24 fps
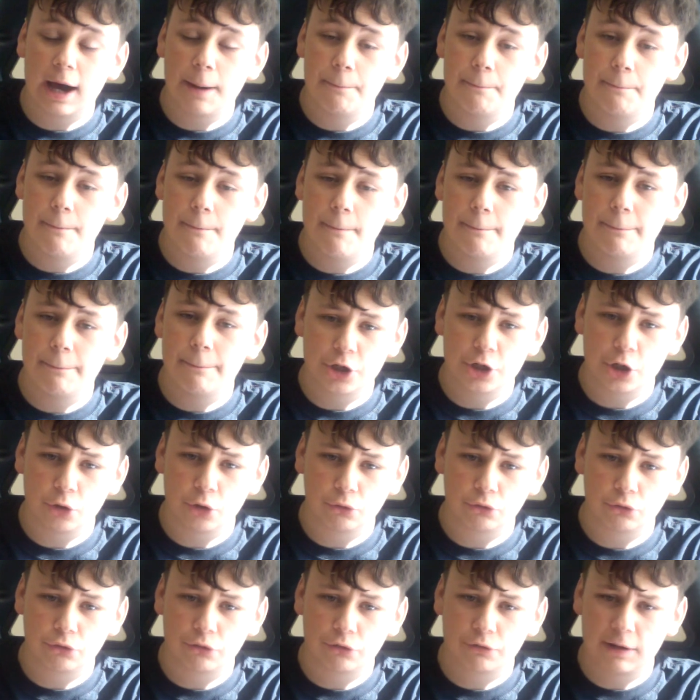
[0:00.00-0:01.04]
been
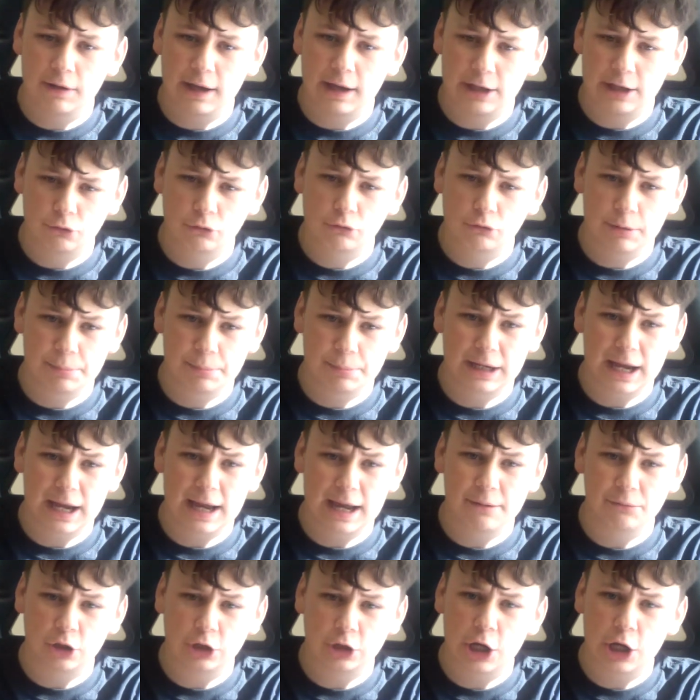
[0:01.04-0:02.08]
used as Creepy Caves
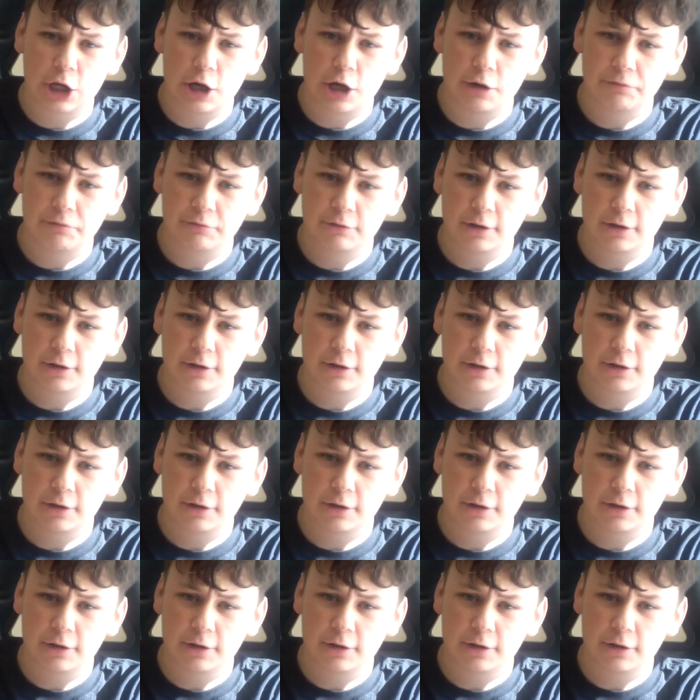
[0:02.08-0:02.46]
Unearthed.